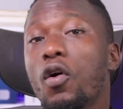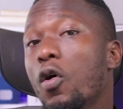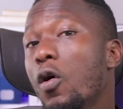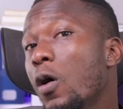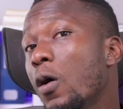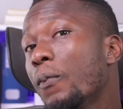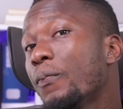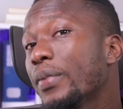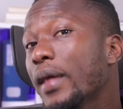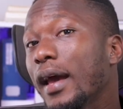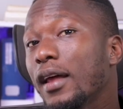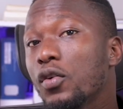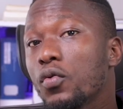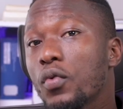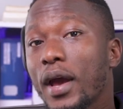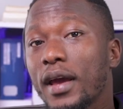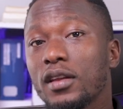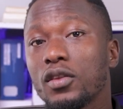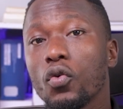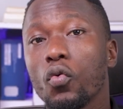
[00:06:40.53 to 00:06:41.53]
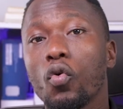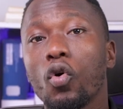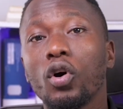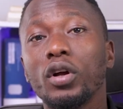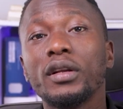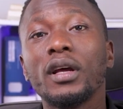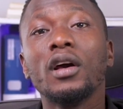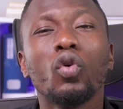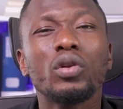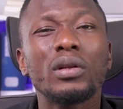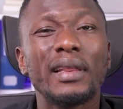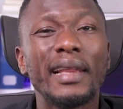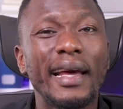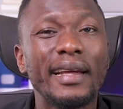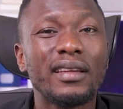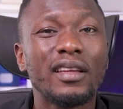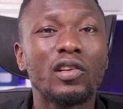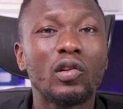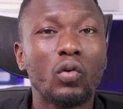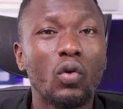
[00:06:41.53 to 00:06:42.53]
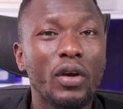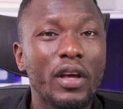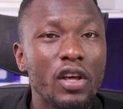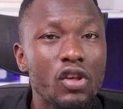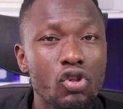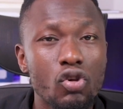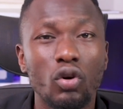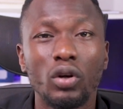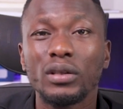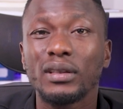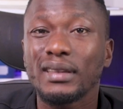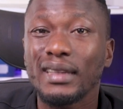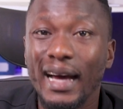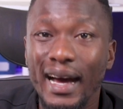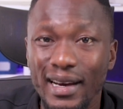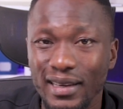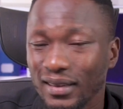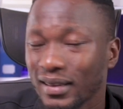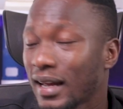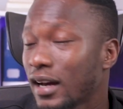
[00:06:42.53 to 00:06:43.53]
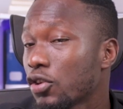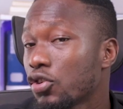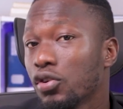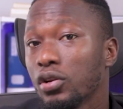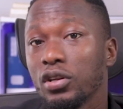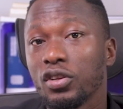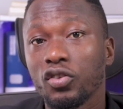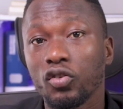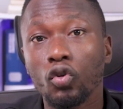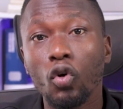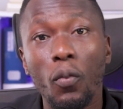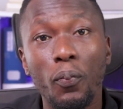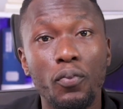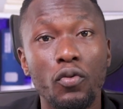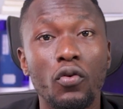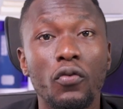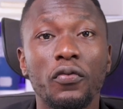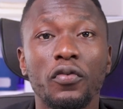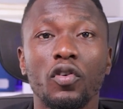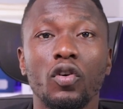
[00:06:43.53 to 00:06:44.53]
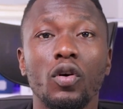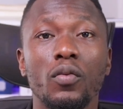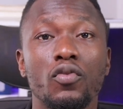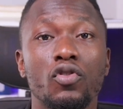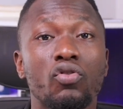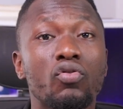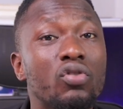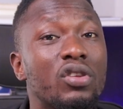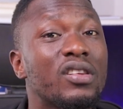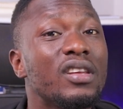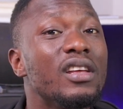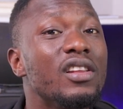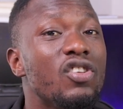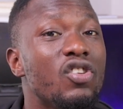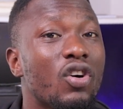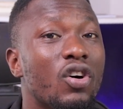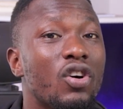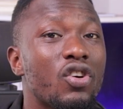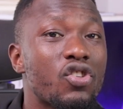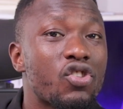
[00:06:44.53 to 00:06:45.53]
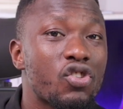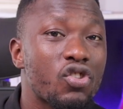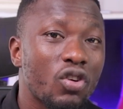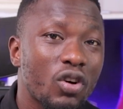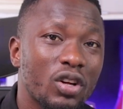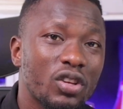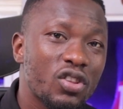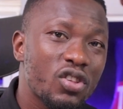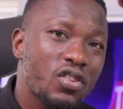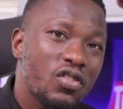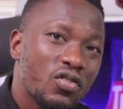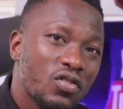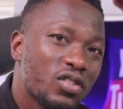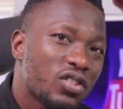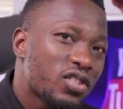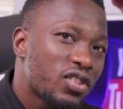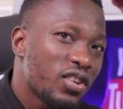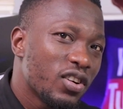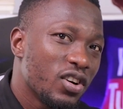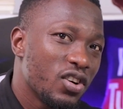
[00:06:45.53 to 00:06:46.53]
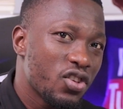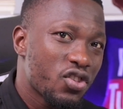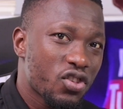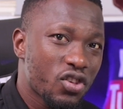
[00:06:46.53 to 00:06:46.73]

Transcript: or anywhere in the world, don't let these location tags actually stop you from shooting your shot. Shoot your